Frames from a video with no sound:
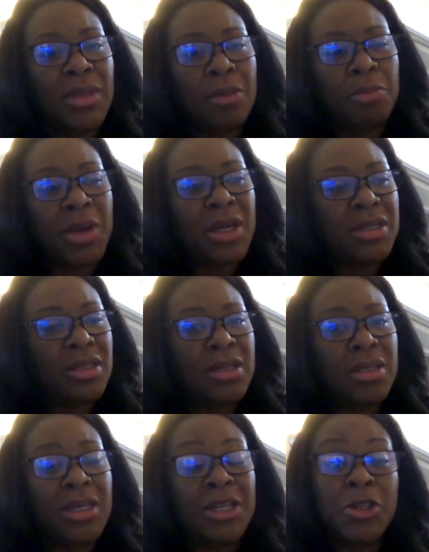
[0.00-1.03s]
but to
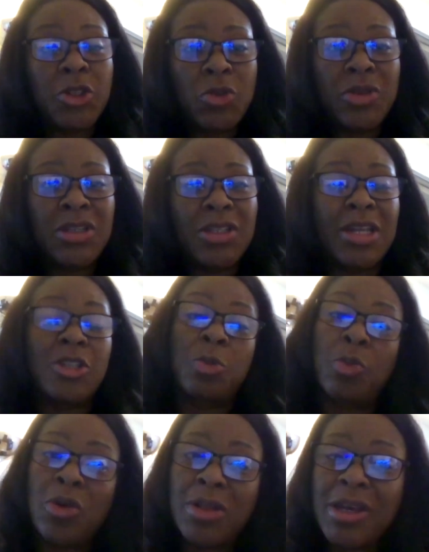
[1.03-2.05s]
the industries that
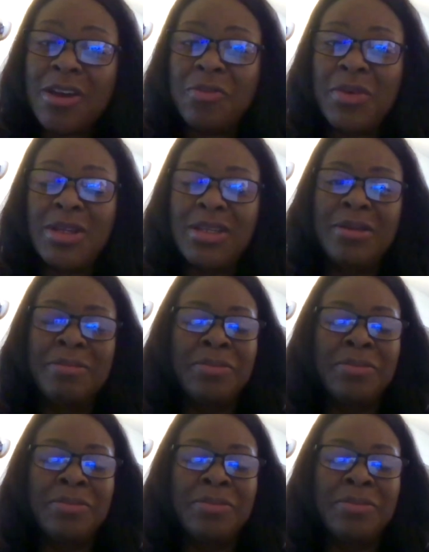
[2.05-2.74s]
support the government,